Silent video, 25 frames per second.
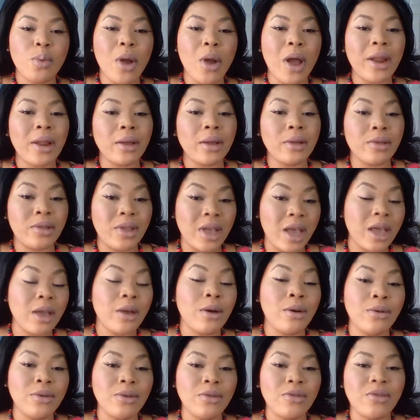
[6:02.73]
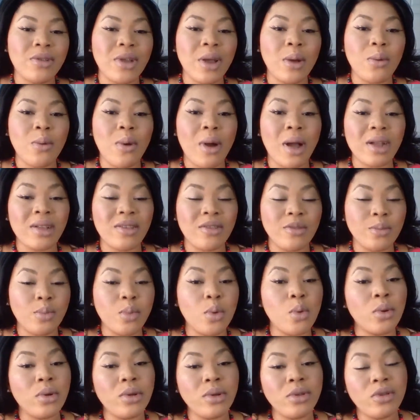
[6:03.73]
product, they understand why it's
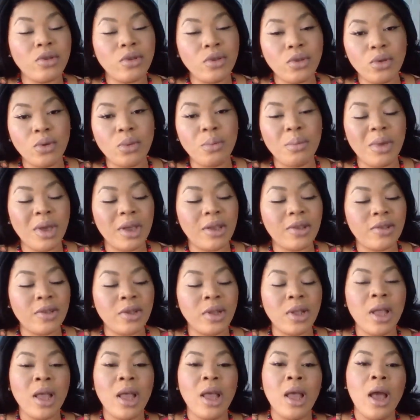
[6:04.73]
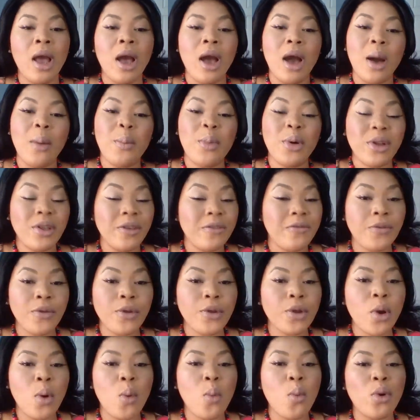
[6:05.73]
important to do mixing. But if
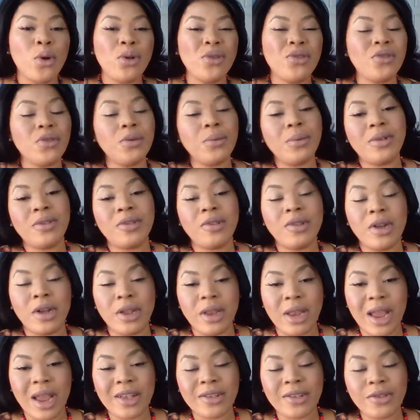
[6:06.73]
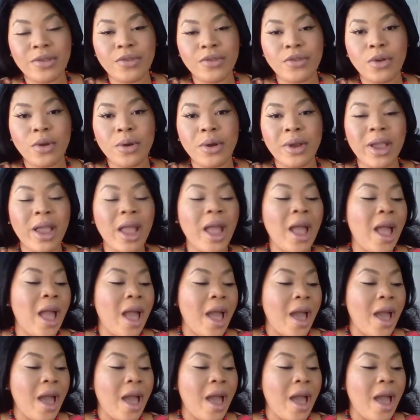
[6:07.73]
you don't want to, it's not necessary.